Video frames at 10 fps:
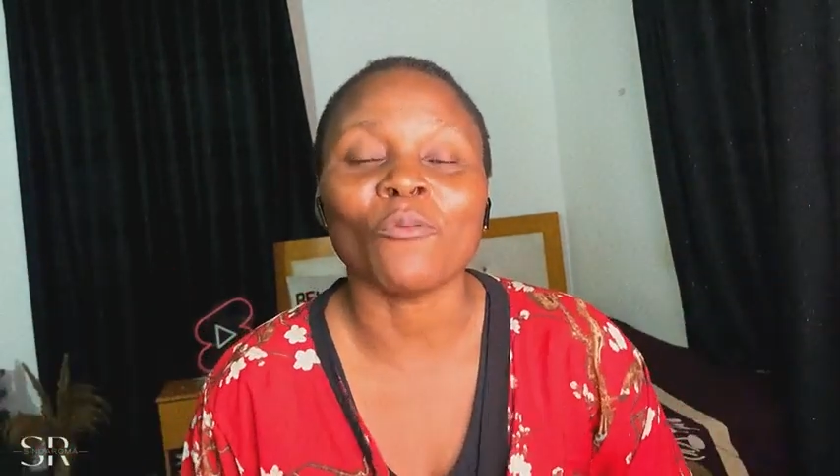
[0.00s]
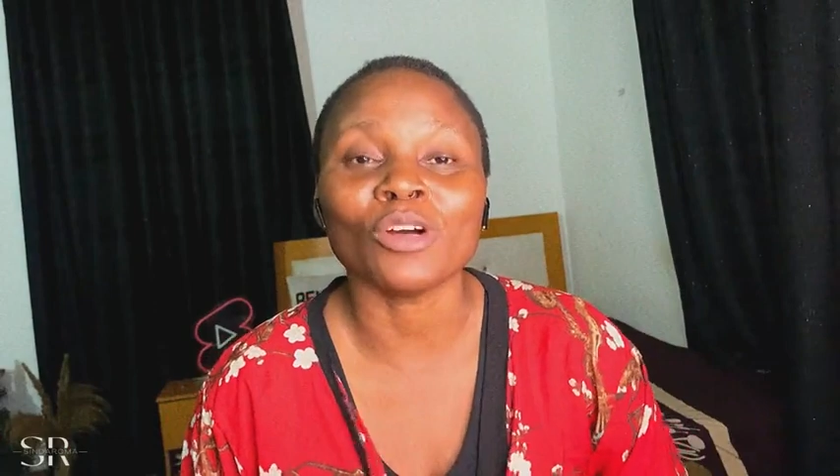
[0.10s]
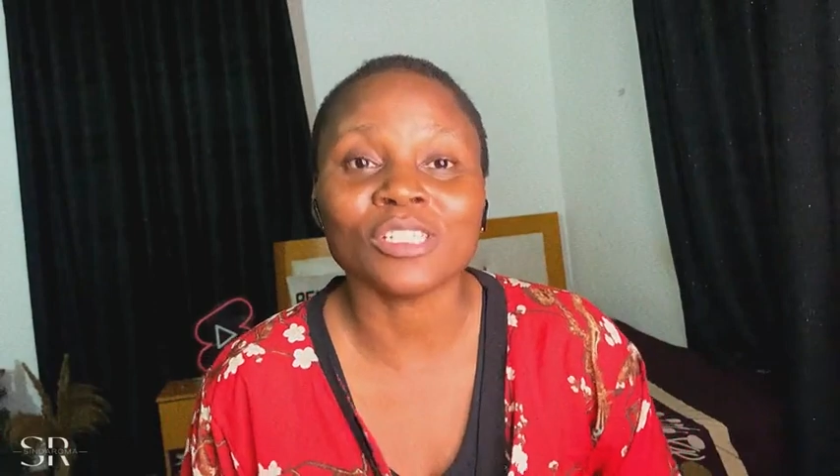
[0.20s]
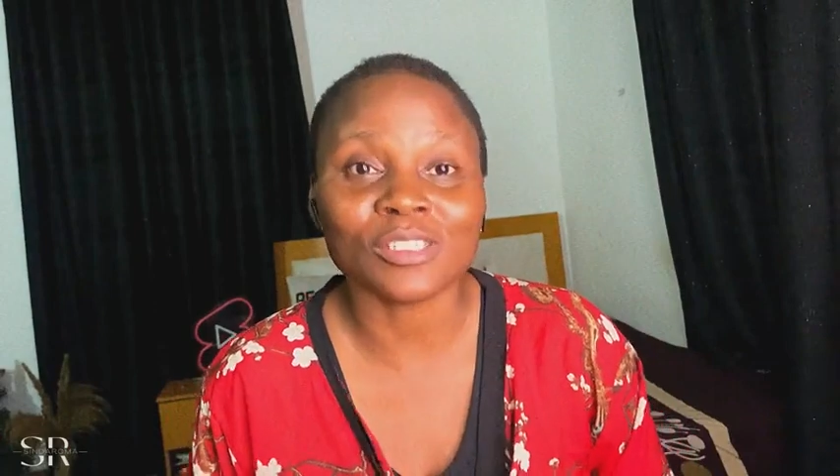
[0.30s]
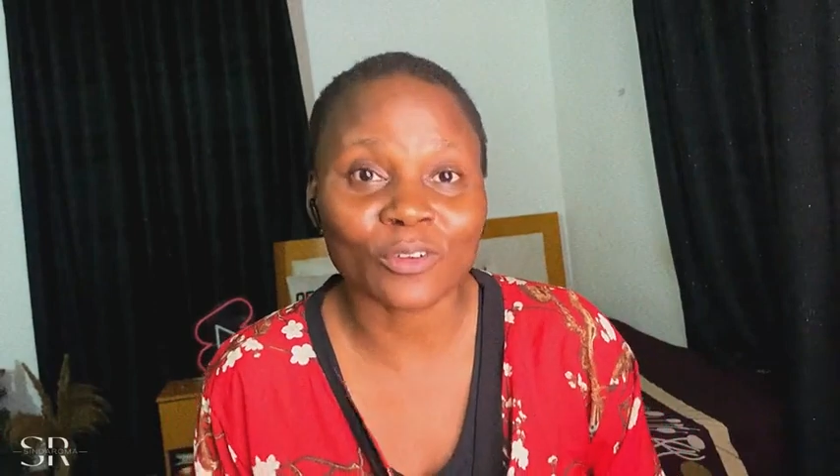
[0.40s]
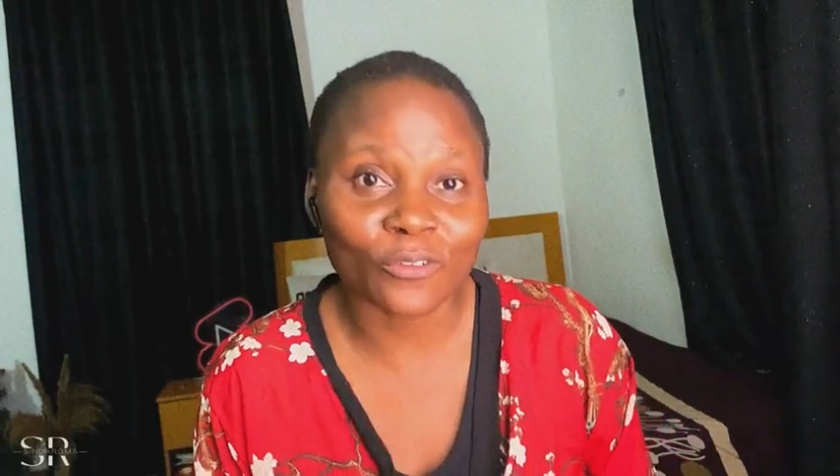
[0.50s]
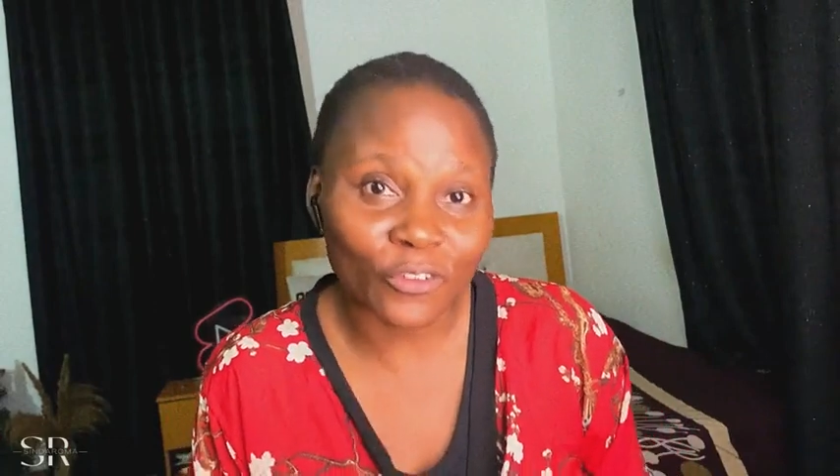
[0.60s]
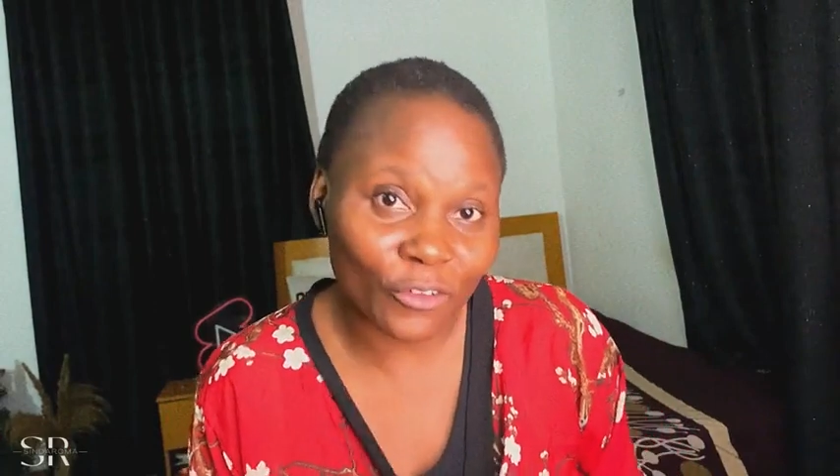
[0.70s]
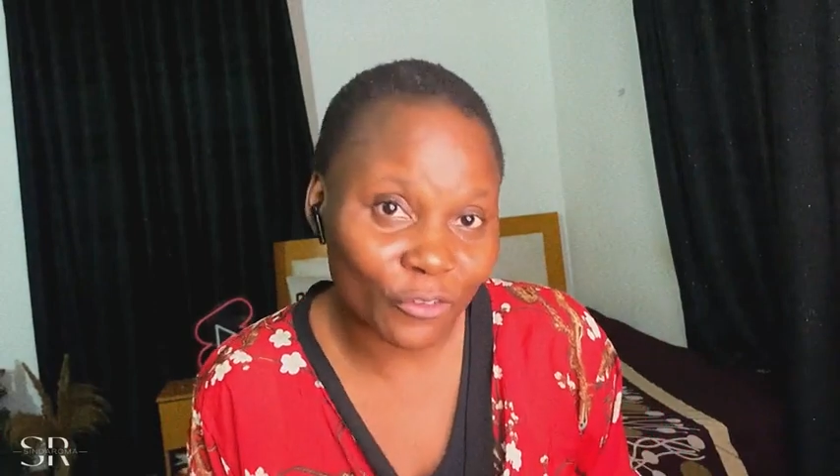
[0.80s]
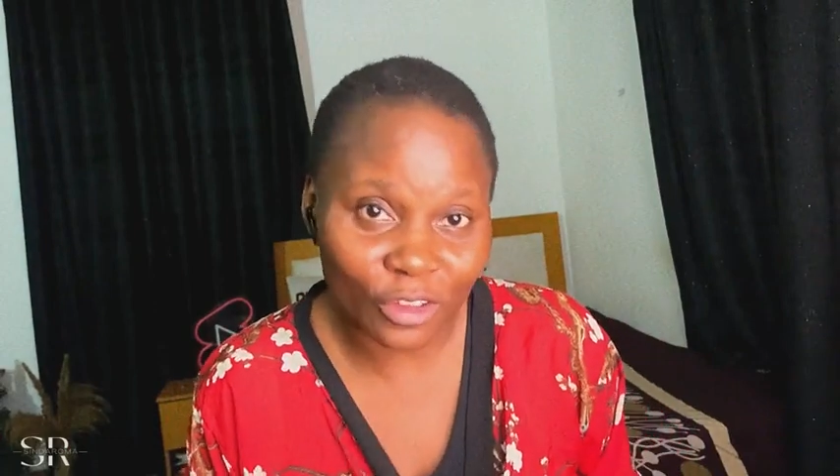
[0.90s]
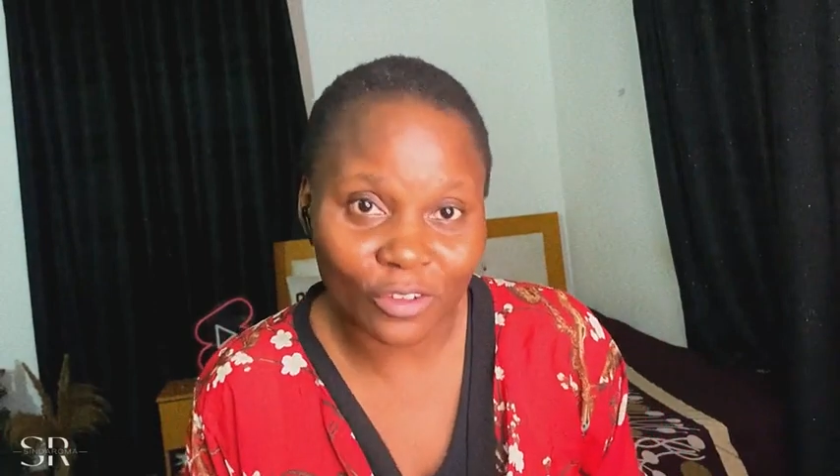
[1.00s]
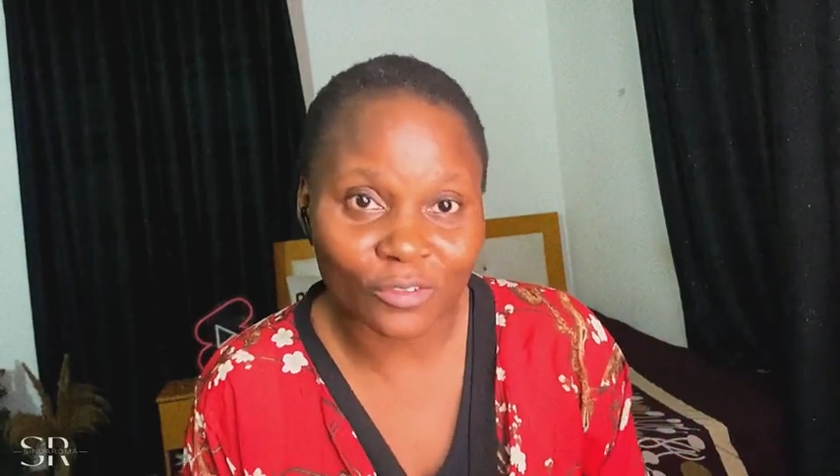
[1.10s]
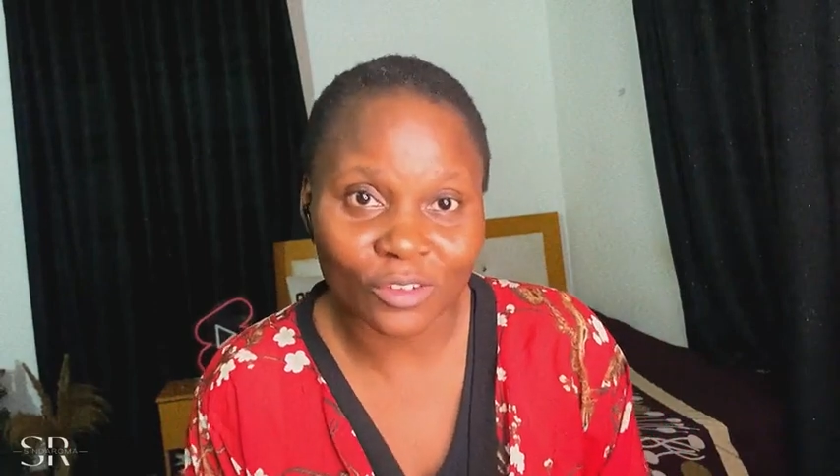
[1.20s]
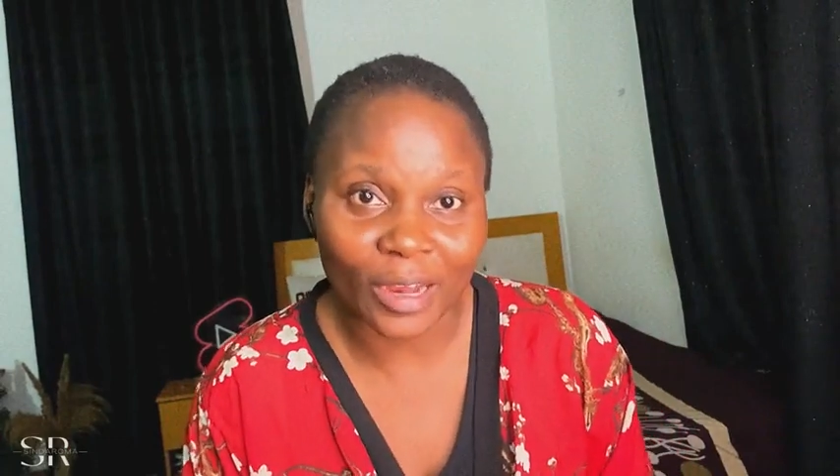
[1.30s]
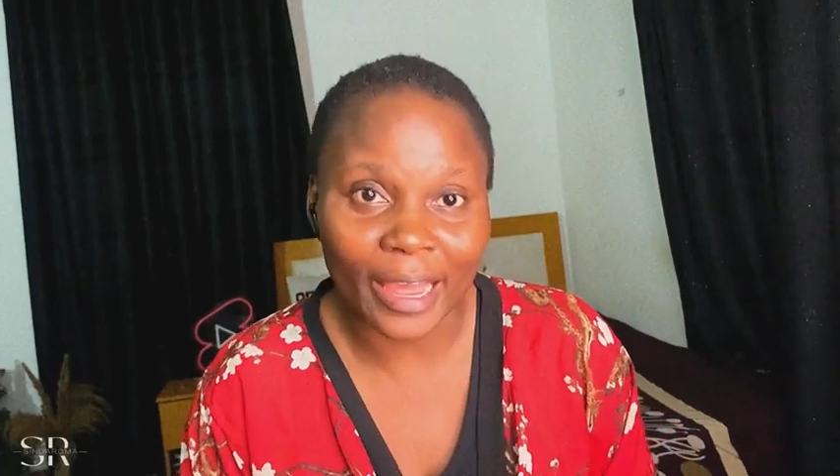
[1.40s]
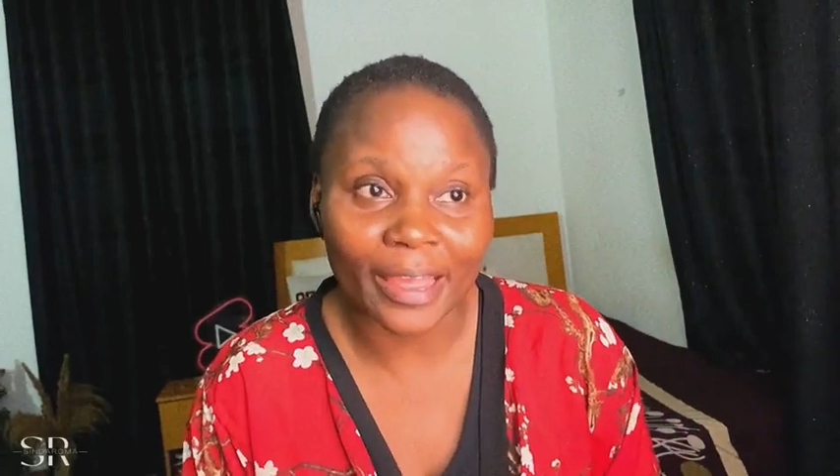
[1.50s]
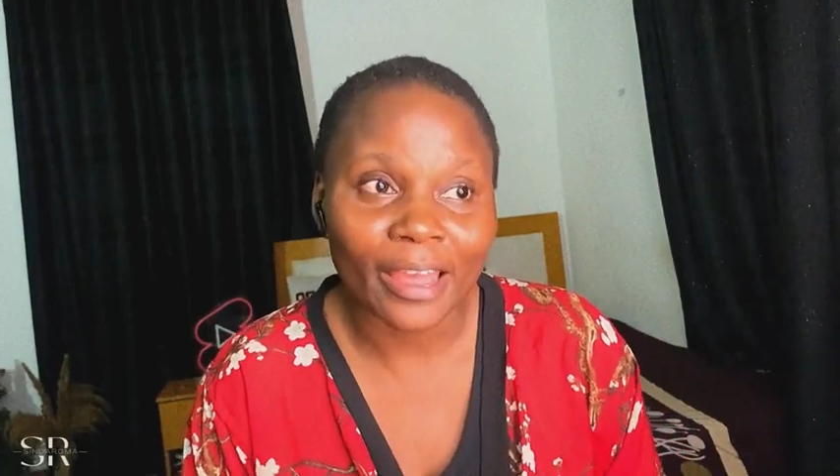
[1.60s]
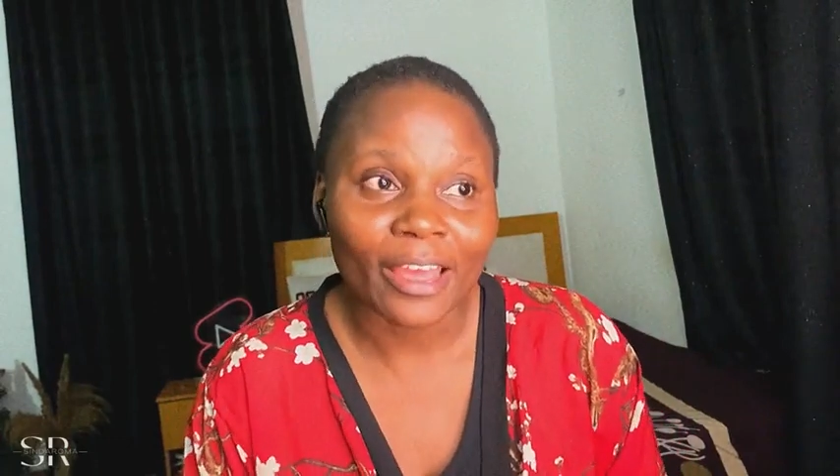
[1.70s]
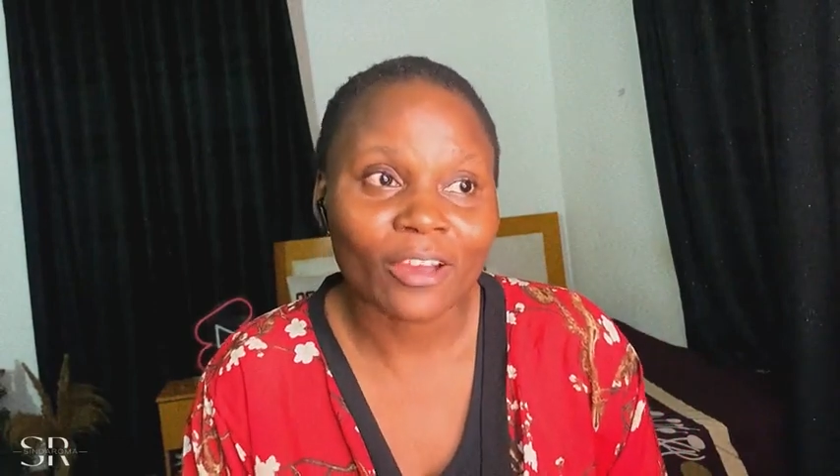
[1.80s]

what is your fourth of july